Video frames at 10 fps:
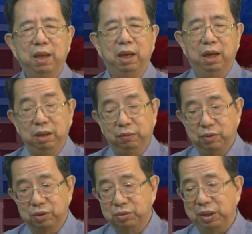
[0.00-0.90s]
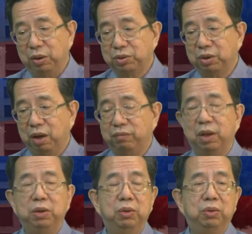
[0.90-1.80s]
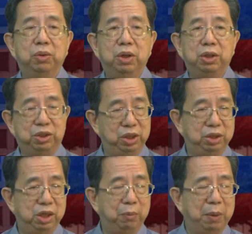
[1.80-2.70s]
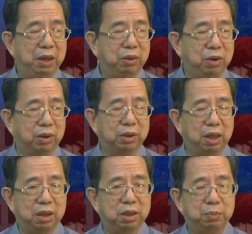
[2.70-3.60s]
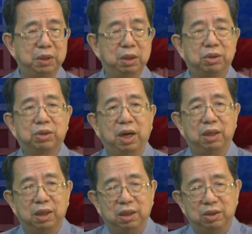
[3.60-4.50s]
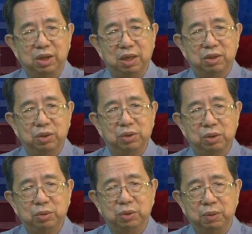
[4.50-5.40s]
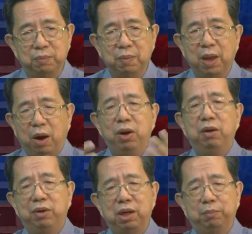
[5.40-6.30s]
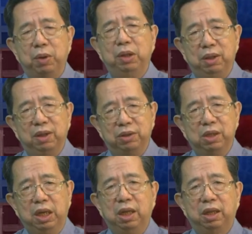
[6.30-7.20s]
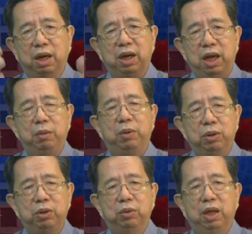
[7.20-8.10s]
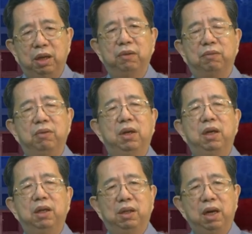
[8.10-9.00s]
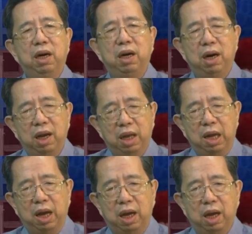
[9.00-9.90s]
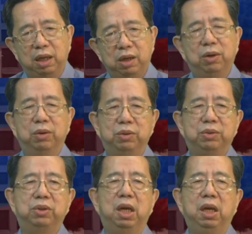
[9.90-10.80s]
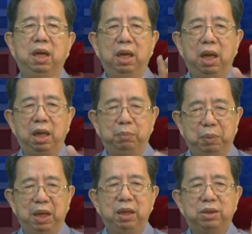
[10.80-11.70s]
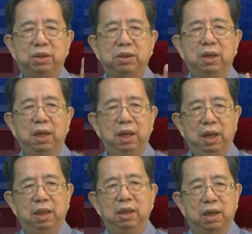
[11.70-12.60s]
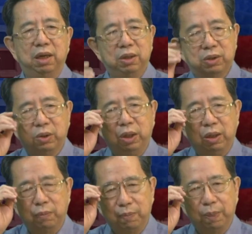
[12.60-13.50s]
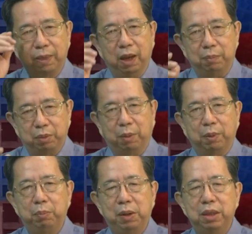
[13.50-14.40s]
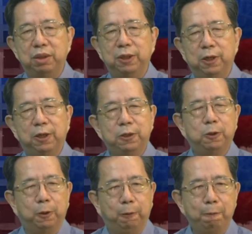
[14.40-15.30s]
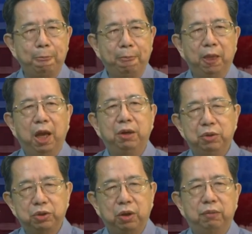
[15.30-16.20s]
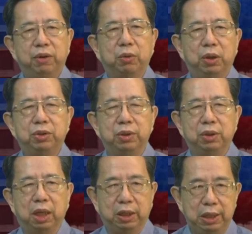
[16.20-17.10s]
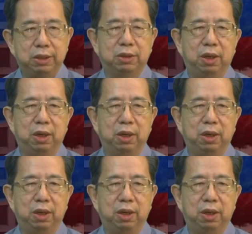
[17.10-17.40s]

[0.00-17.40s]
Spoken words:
And of course, we also have the new Xi Jinping thought that has been enshrined in the Chinese constitution. However, the point is, they are able to give their heroes a place in their history, a proper place in their history, and resolve the question, at least